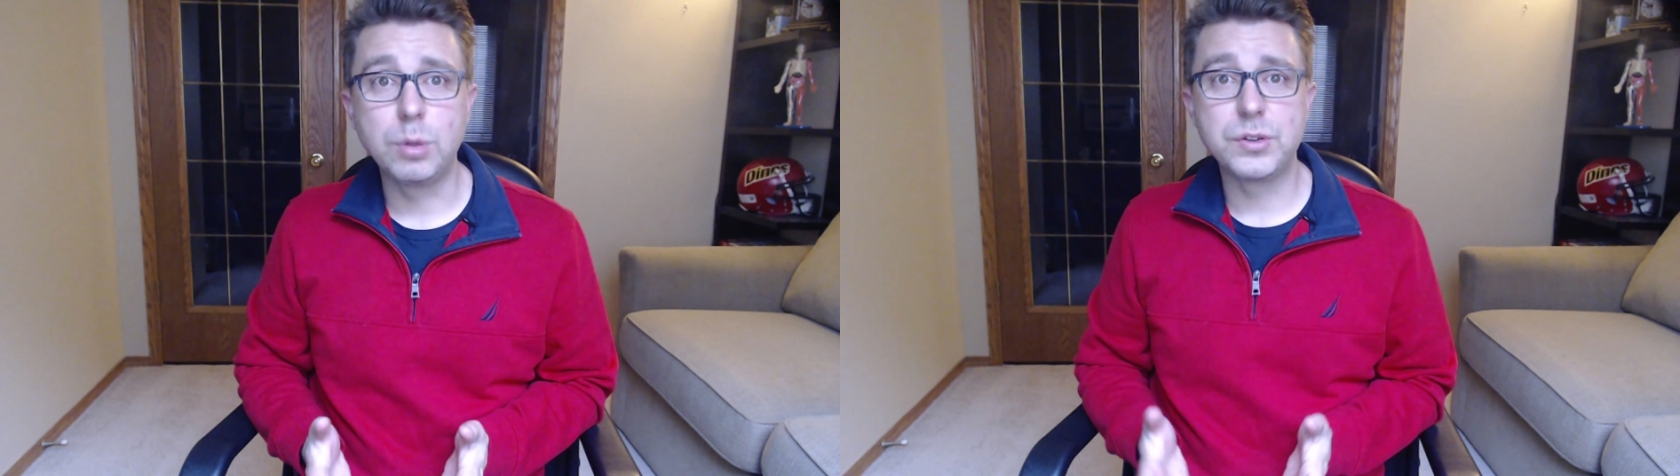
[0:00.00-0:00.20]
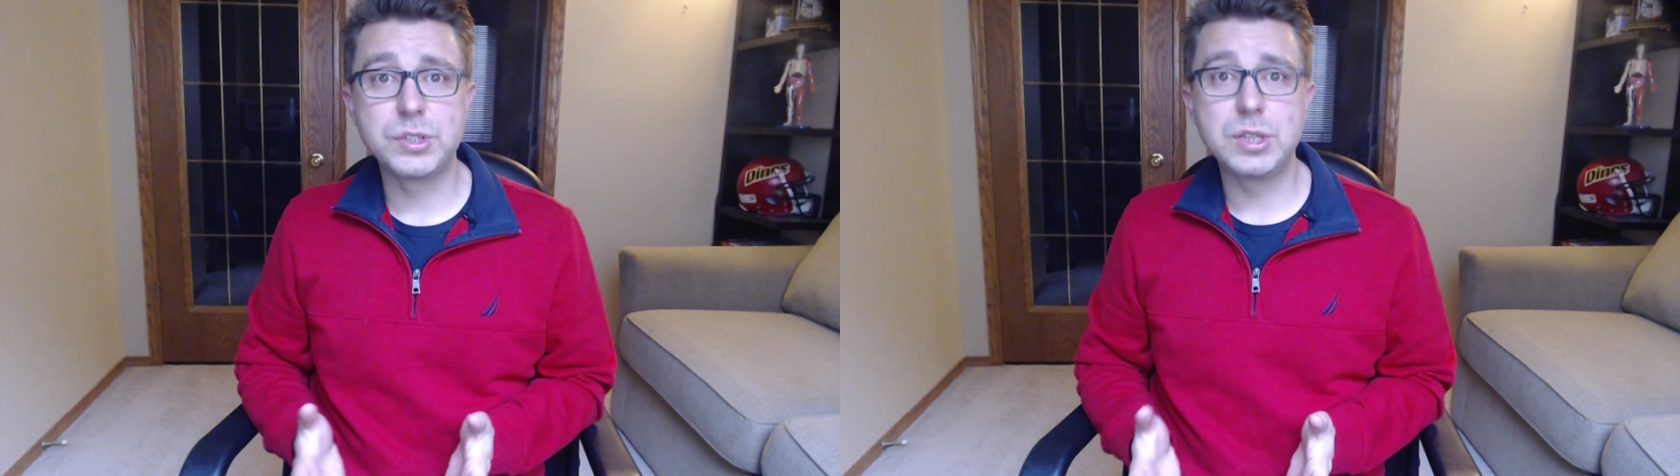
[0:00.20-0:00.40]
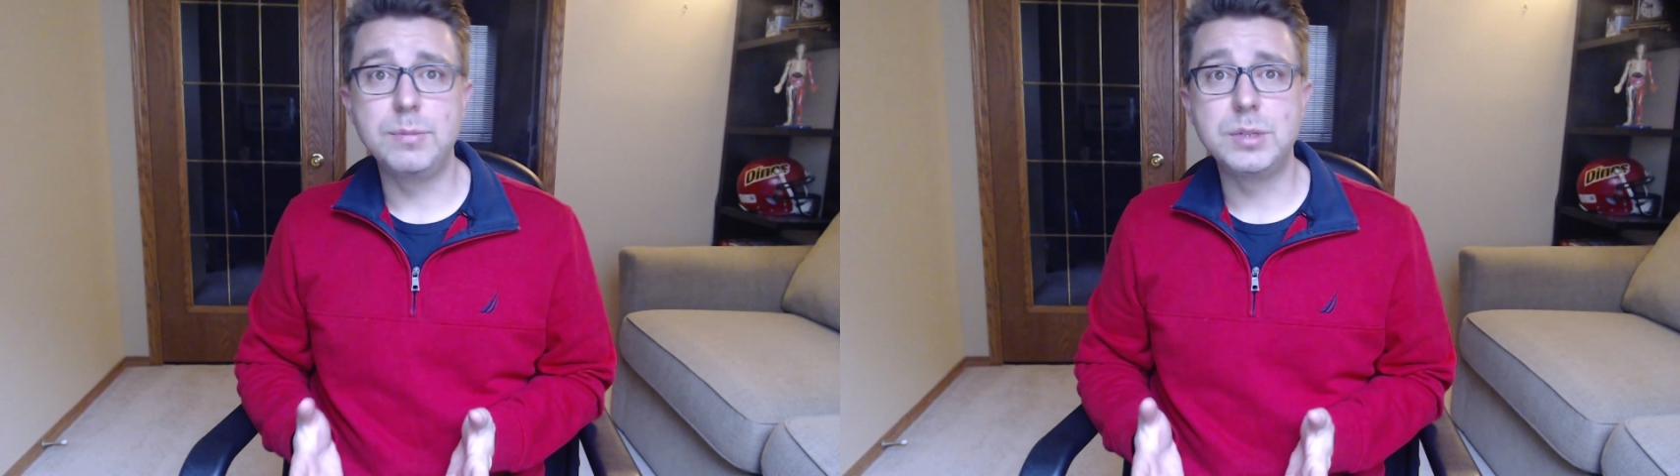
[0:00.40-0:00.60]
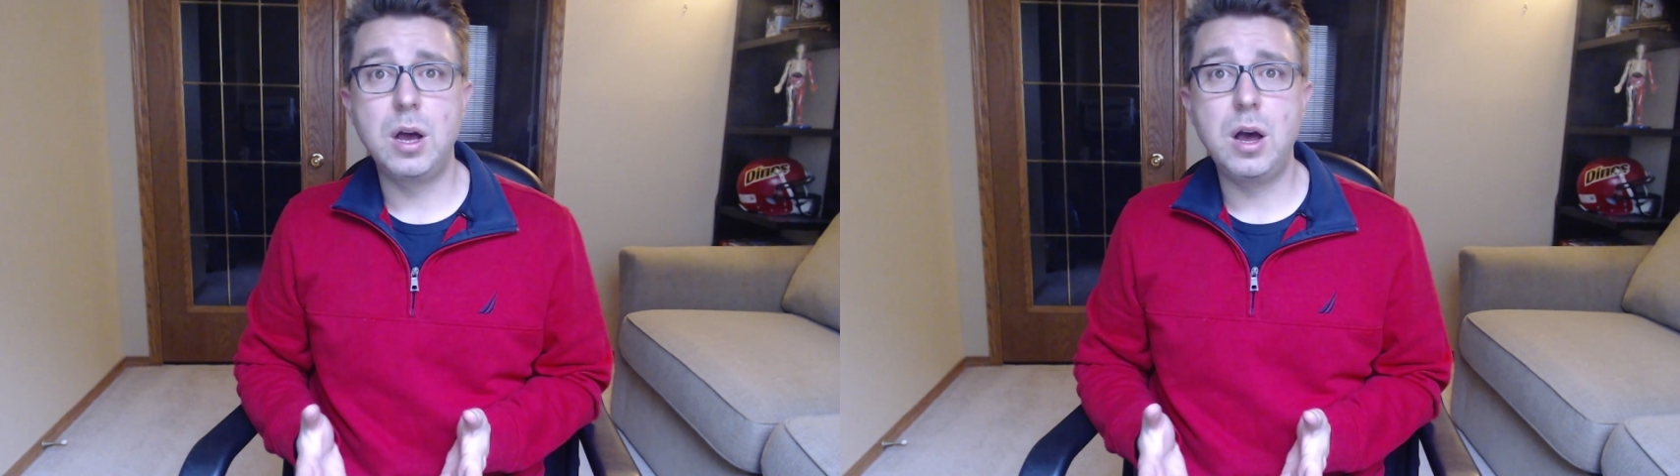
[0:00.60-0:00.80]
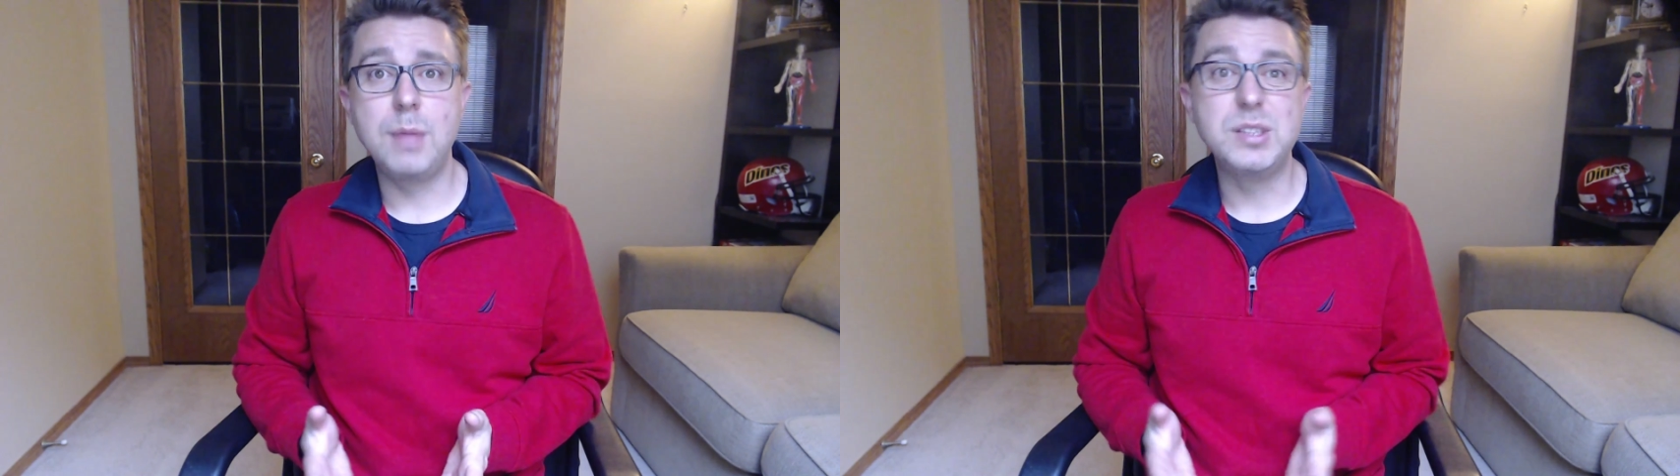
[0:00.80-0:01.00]
for some
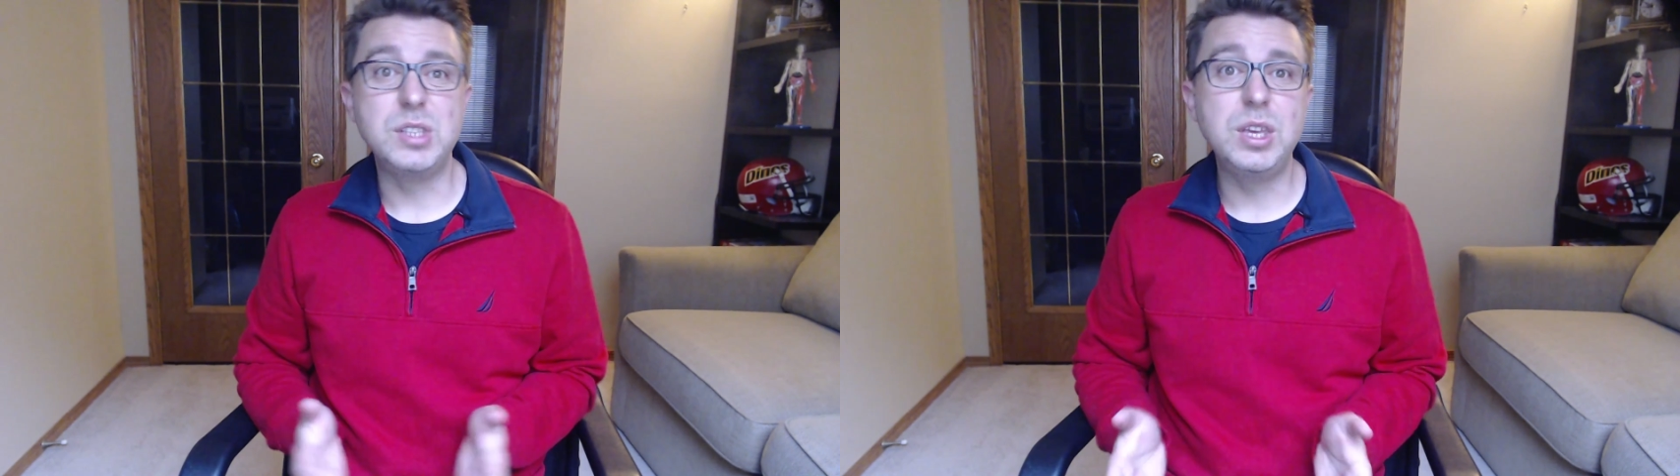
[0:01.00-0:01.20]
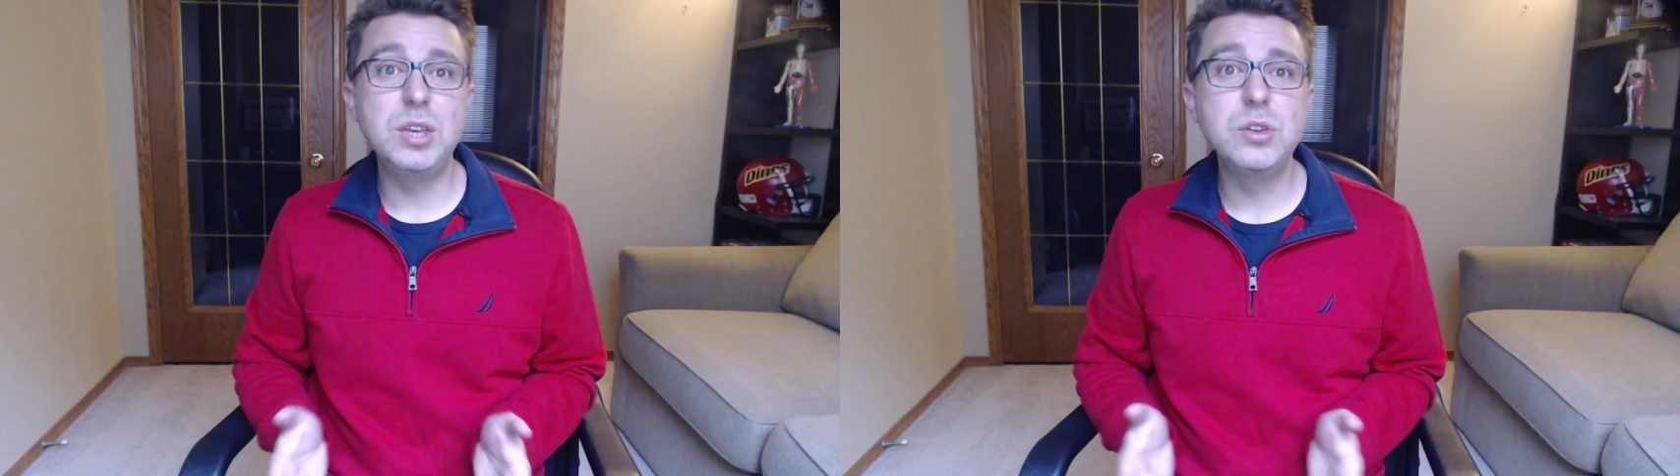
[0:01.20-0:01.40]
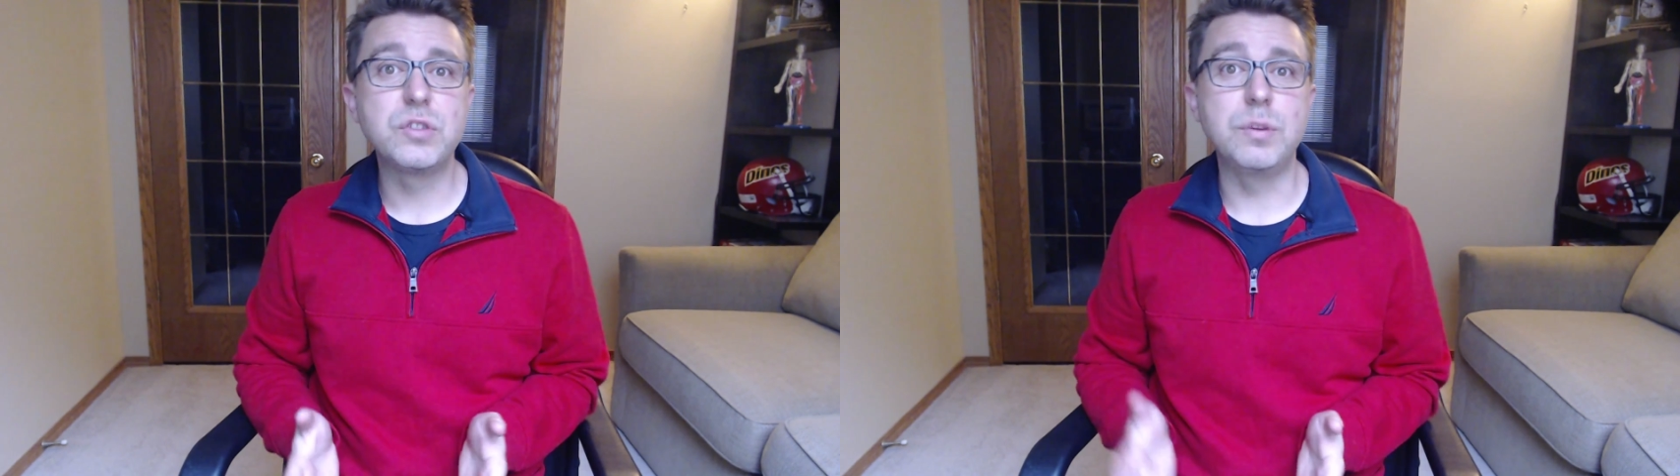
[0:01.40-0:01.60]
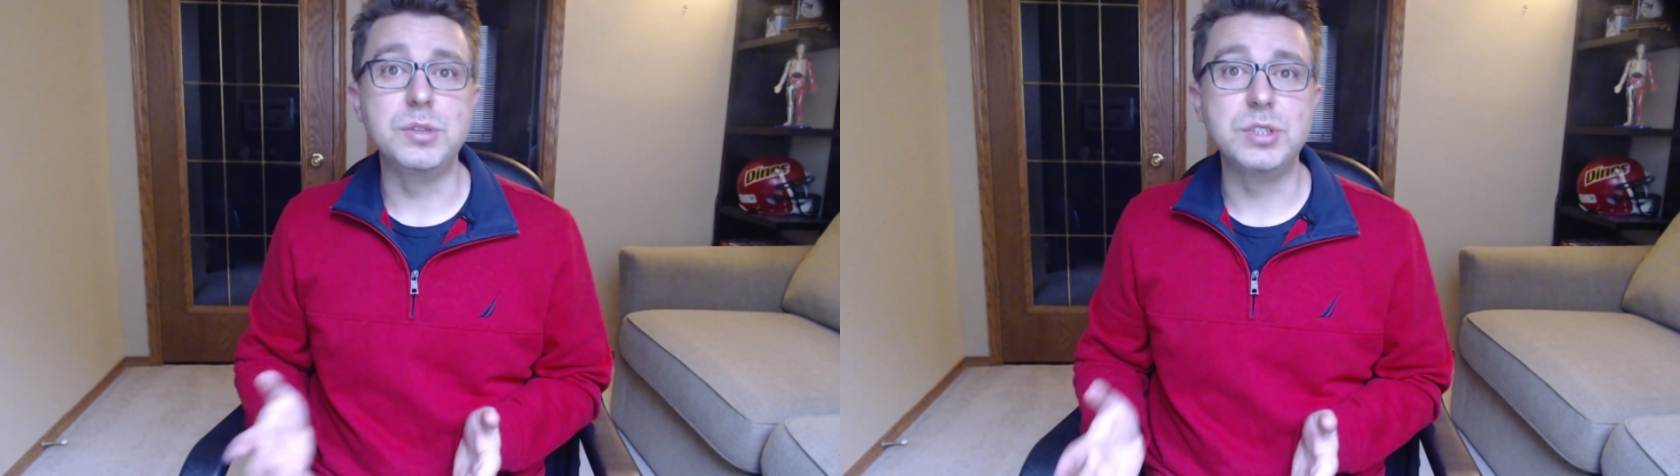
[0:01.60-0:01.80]
time as he heals from his